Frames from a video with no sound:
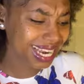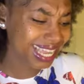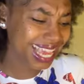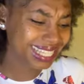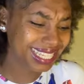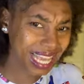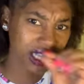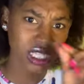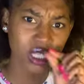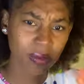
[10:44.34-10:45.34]
like you
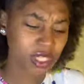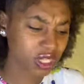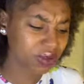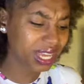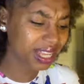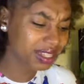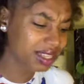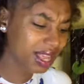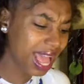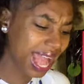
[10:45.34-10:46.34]
test some strains
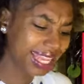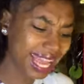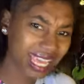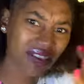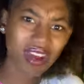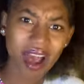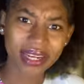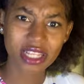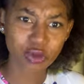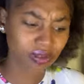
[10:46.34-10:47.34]
and you give your
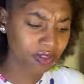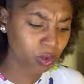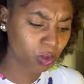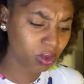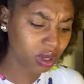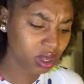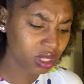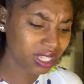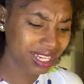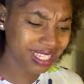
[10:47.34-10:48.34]
honest review
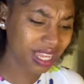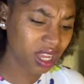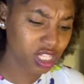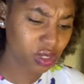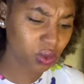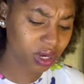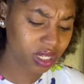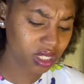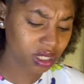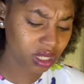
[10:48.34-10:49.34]
to this King of
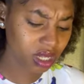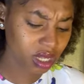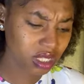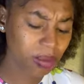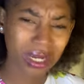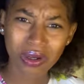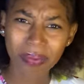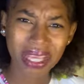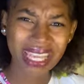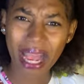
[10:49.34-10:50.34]
Swords. Somebody
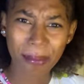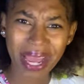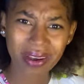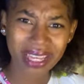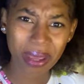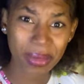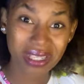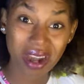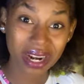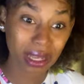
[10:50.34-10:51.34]
could be either a
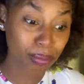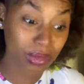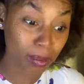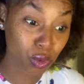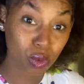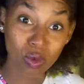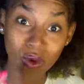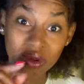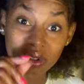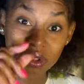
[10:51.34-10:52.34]
biochemist or them
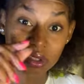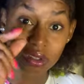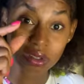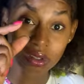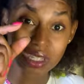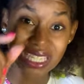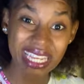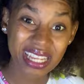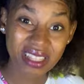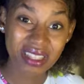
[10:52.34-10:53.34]
grow
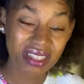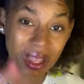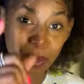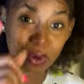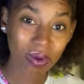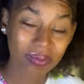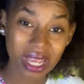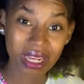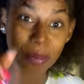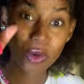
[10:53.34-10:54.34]
seeds. Them know
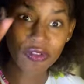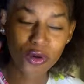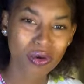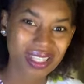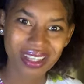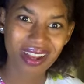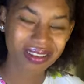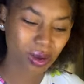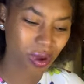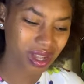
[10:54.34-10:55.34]
if you grow seed
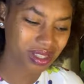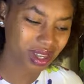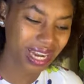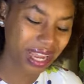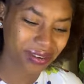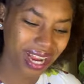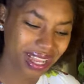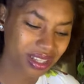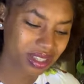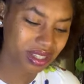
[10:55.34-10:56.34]
underwater, like
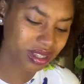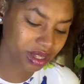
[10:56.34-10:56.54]
rice.